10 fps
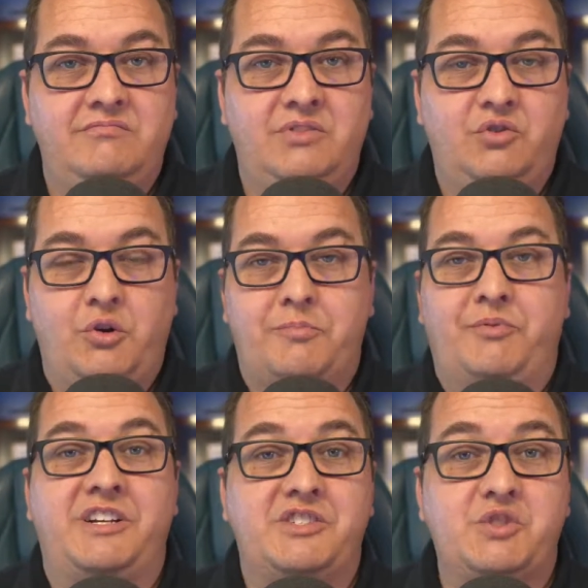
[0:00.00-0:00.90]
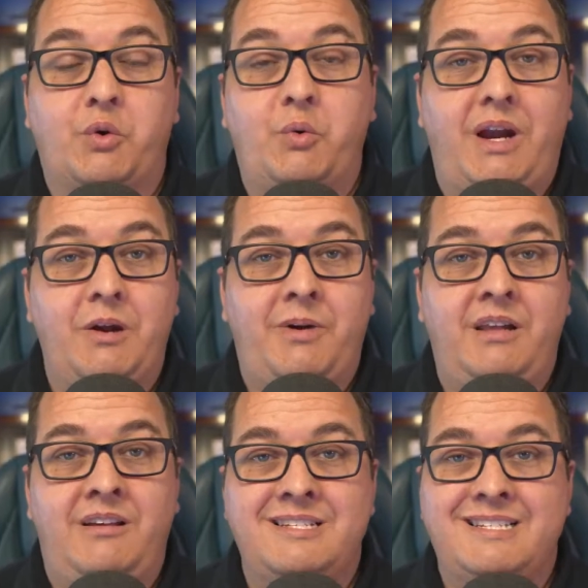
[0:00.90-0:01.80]
Corporations require
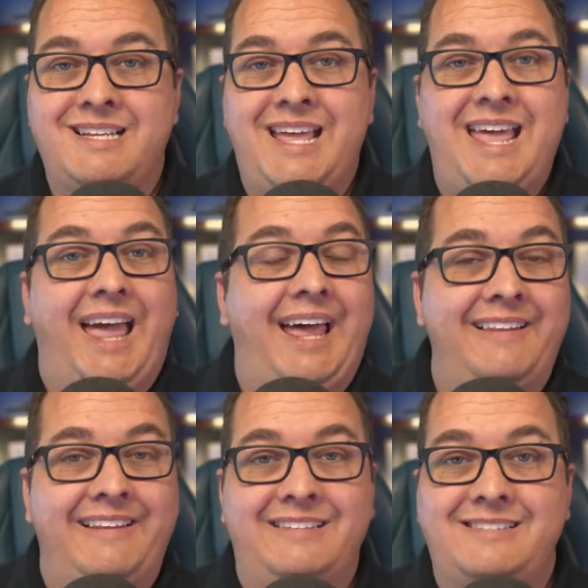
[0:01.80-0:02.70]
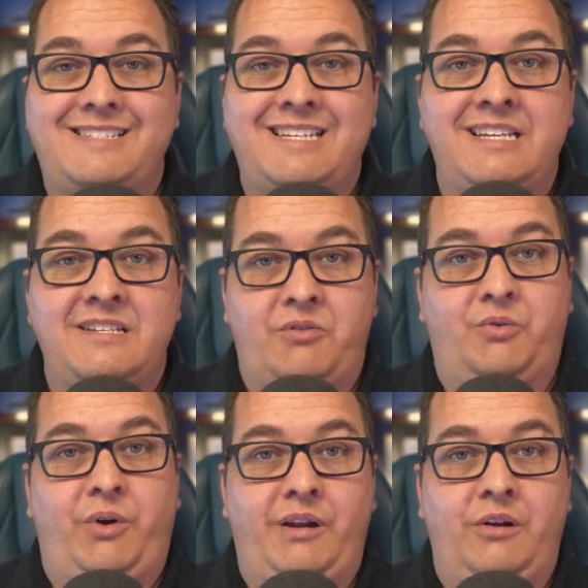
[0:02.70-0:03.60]
bylaws. LLCs
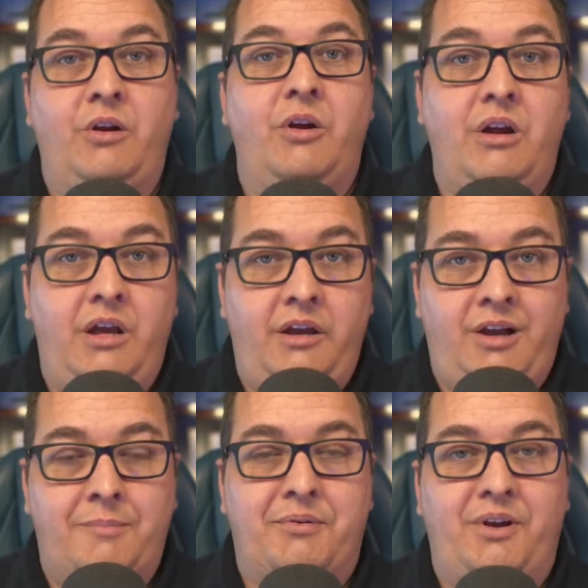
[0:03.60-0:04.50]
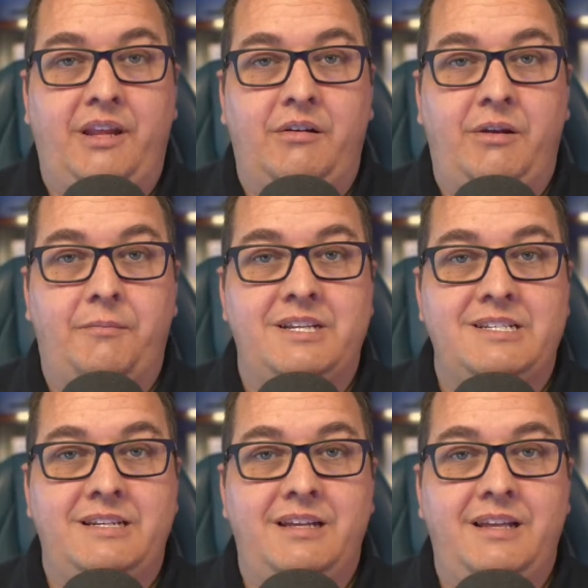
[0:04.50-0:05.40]
require an operating
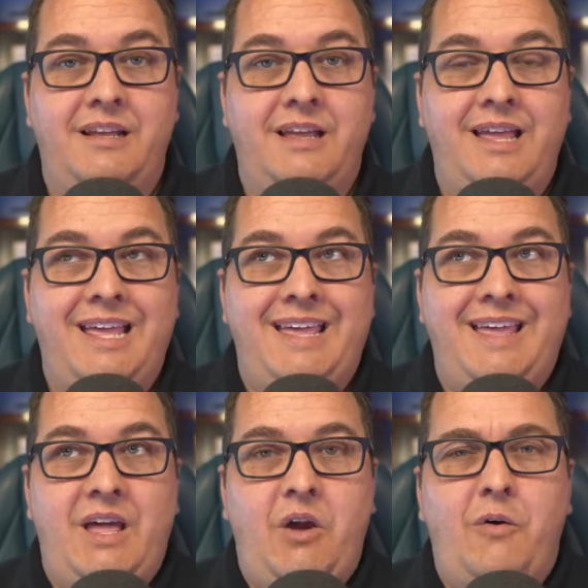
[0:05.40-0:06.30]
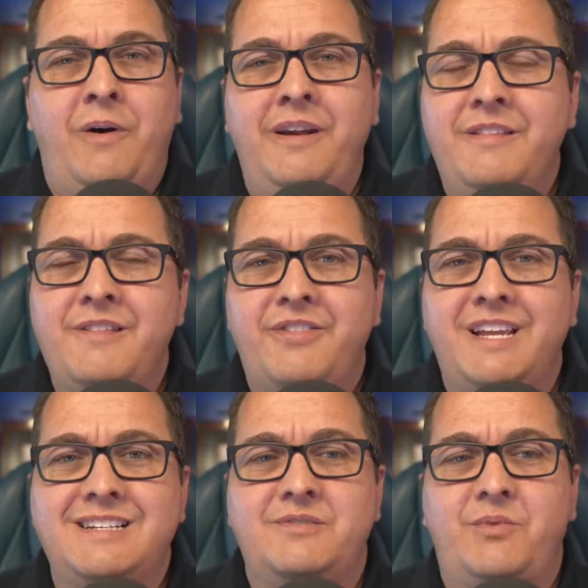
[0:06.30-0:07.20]
agreement. One of
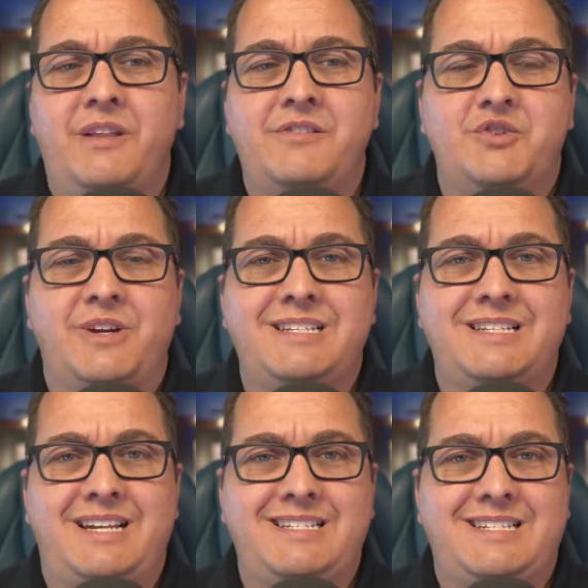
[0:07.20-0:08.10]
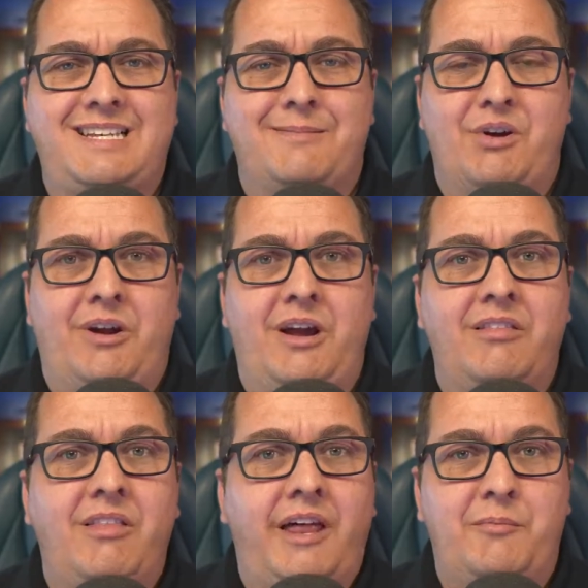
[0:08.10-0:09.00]
the trends that I see among a
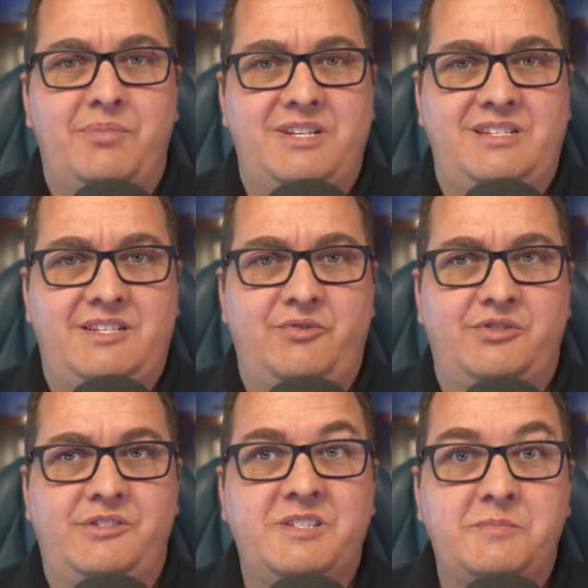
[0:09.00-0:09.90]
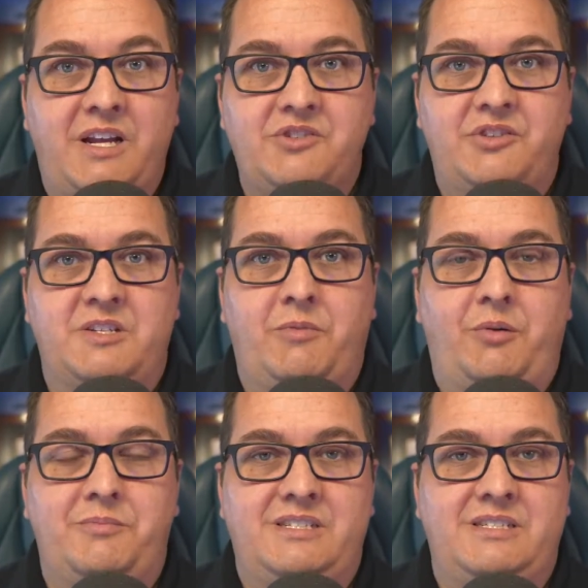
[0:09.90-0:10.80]
lot of business owners, especially small
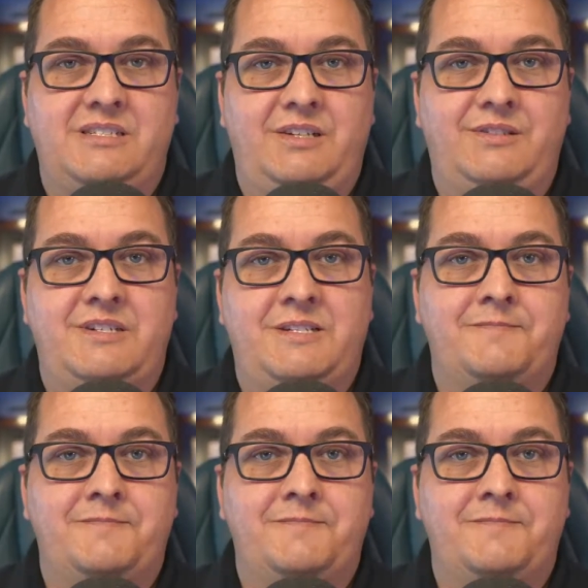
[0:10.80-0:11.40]
business owners,